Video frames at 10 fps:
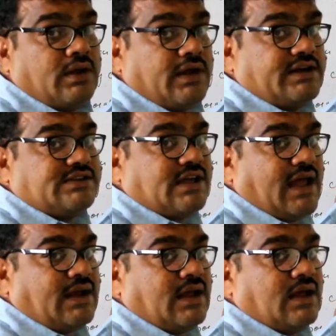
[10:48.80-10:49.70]
It is
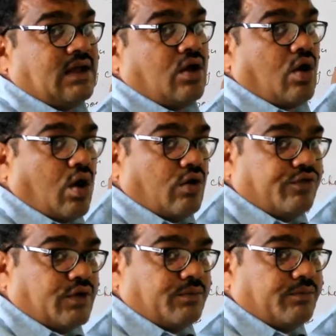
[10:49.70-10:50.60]
an
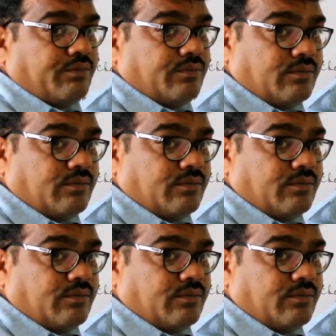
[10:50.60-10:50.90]
offer.